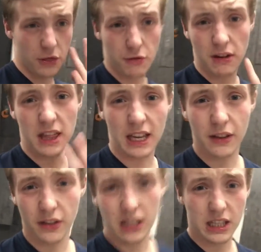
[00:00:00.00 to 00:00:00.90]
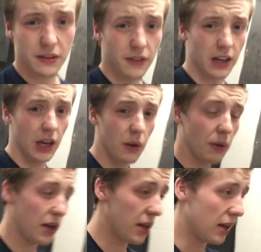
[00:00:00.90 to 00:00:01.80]
Three things for 60 fucking
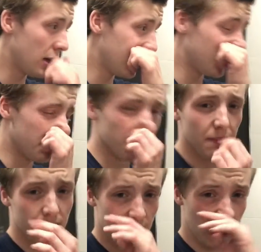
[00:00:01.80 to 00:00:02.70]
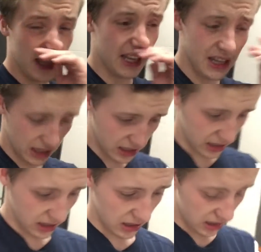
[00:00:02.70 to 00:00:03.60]
quid. And then there's,
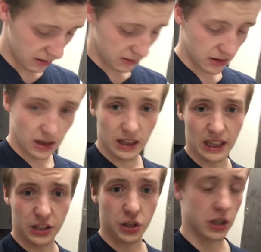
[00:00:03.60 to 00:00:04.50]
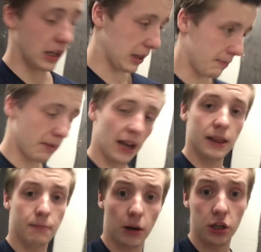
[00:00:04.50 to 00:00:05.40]
and that's just like the pa
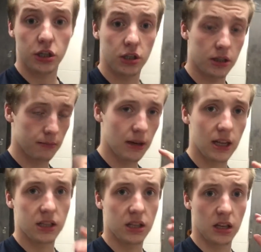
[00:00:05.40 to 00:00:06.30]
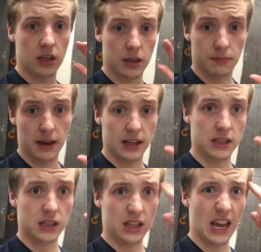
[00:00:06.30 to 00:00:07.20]
the punt, the mitts, the
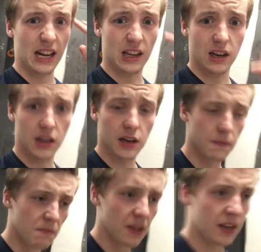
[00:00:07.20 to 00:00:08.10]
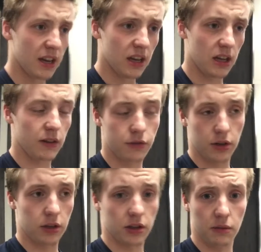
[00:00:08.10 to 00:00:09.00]
pants, and the head guard. I've
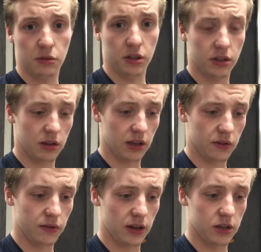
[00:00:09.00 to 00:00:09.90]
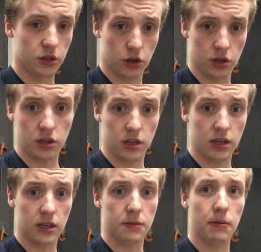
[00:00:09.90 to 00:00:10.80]
already got the gum shut, so that's fine. Josh is
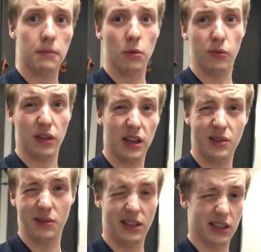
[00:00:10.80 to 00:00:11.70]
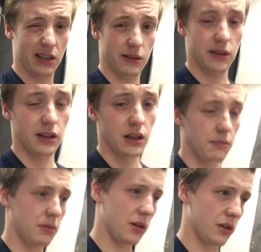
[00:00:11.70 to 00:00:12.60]
gonna need to pay more for that, so he's gonna,
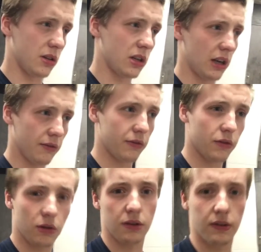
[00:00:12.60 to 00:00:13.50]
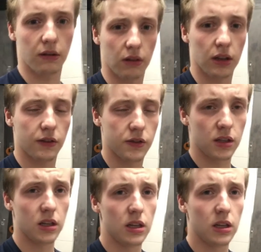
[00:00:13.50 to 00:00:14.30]
but he's kind of already found gloves.